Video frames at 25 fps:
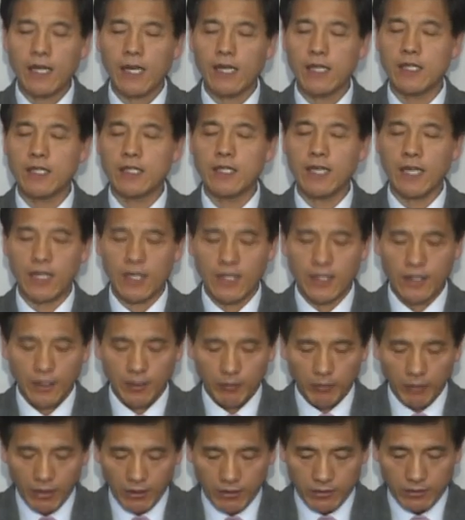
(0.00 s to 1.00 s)
And
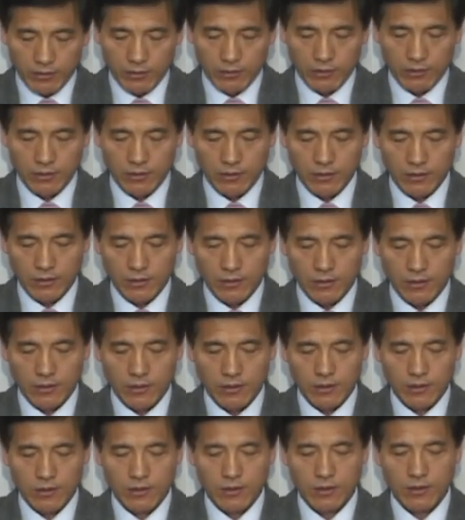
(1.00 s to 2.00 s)
if it
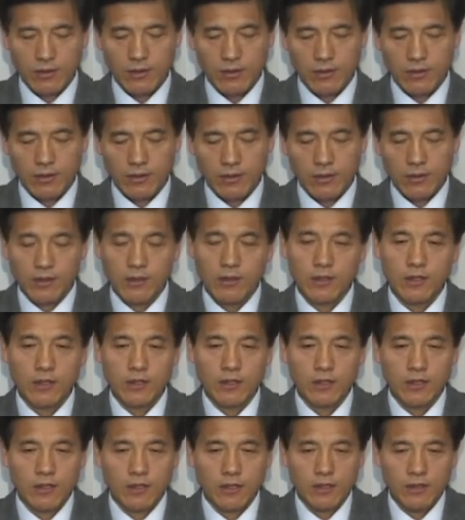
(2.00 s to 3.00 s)
begins with us,
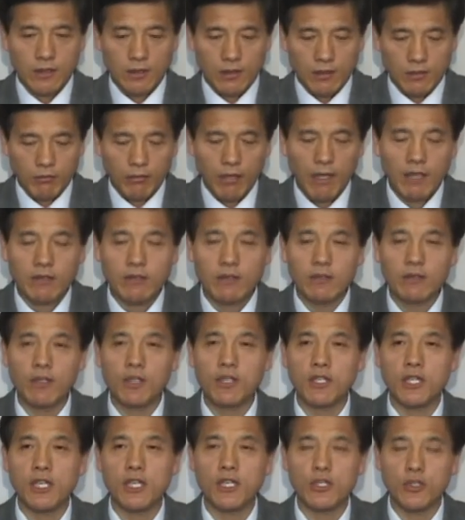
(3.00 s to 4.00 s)
what
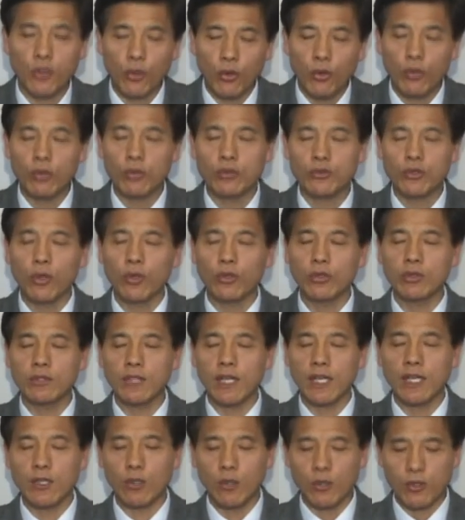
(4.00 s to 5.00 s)
will the
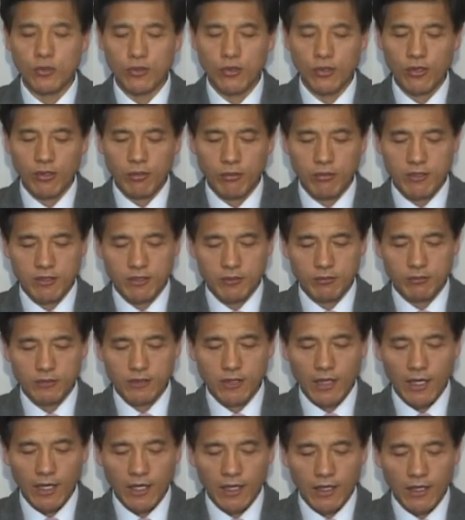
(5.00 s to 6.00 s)
outcome
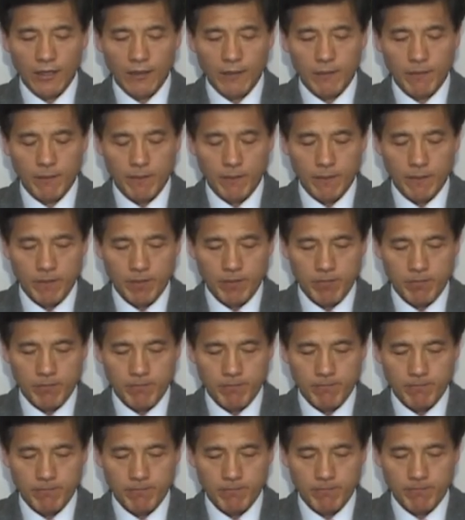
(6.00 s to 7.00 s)
be for
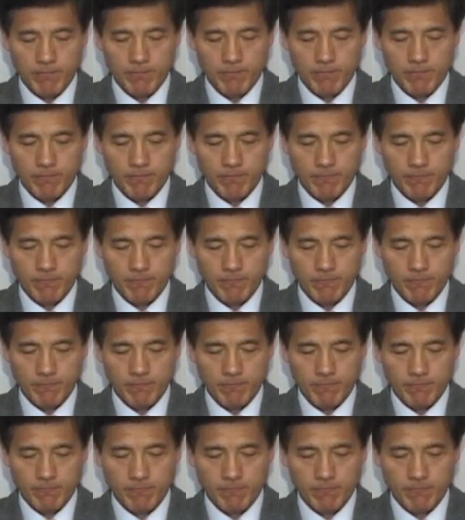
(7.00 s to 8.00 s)
those who do
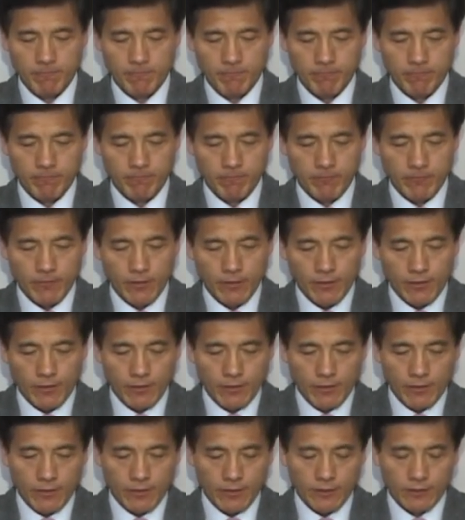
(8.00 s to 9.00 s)
not
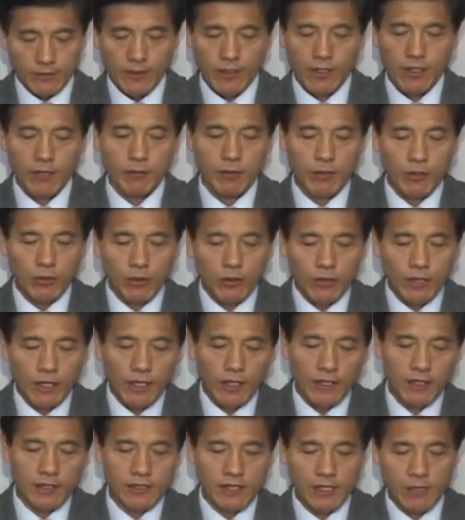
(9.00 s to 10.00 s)
obey the
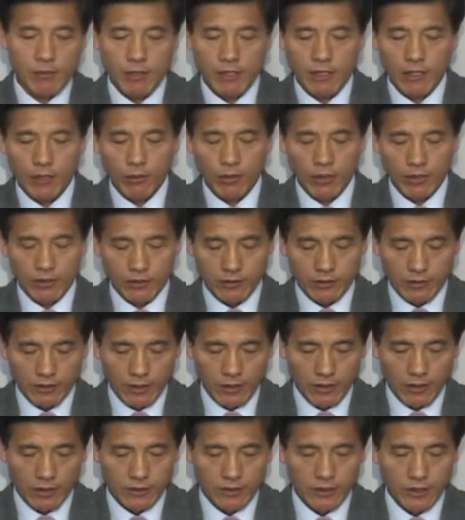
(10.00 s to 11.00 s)
gospel of
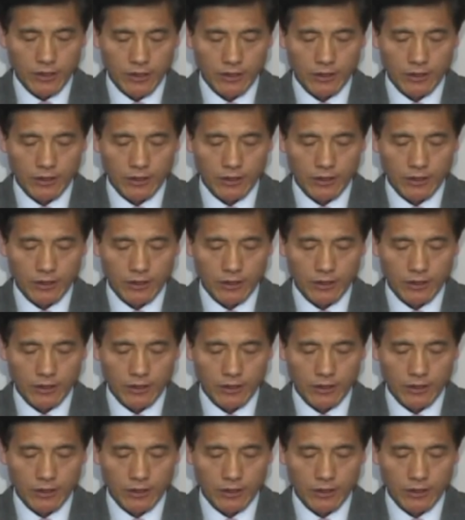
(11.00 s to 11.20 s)
God?